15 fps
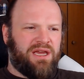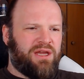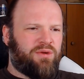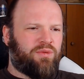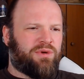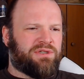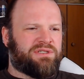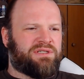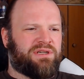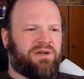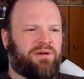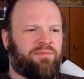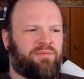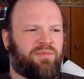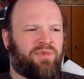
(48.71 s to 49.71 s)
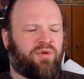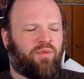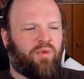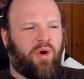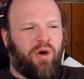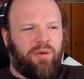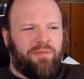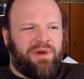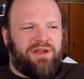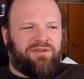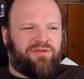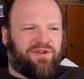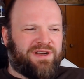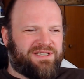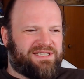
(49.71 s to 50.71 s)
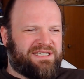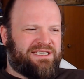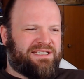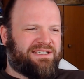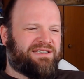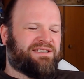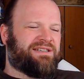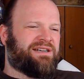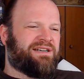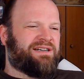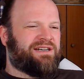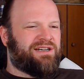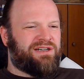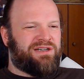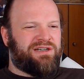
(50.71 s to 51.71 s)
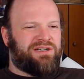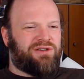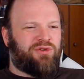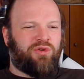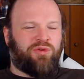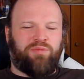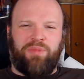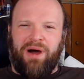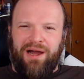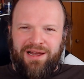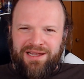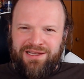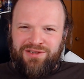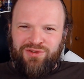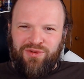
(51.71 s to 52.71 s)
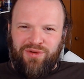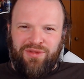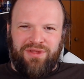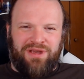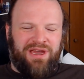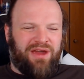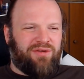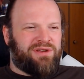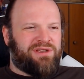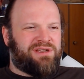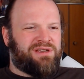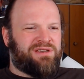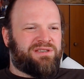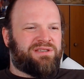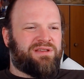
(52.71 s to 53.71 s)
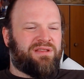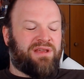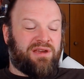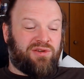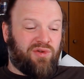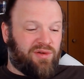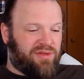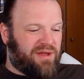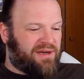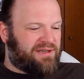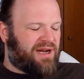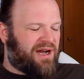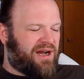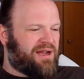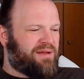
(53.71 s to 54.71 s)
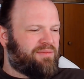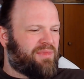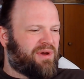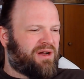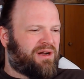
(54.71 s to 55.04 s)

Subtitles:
It was the warm and fuzzy goodbye to all the characters. They took their time.